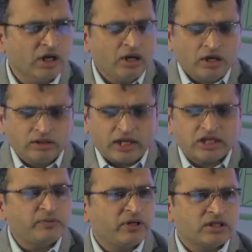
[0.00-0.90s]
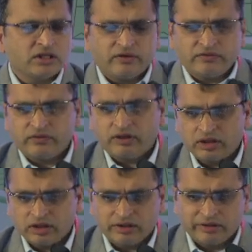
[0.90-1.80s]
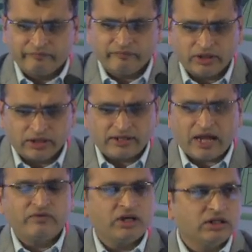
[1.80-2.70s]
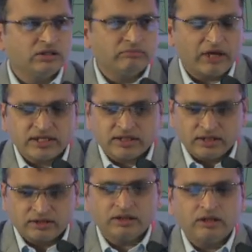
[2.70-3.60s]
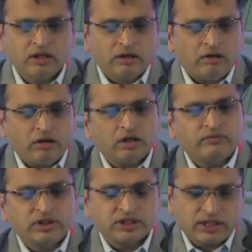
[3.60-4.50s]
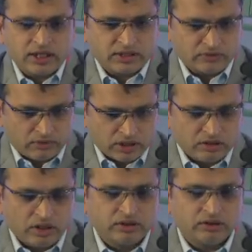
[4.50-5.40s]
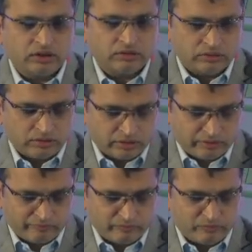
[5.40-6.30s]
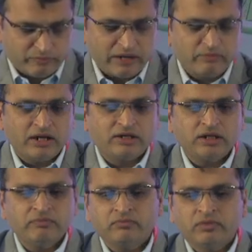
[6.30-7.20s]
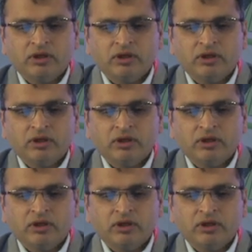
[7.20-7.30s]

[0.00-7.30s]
The experience of uh, uh, TAVI in my center, all of this case was done uh, by my team.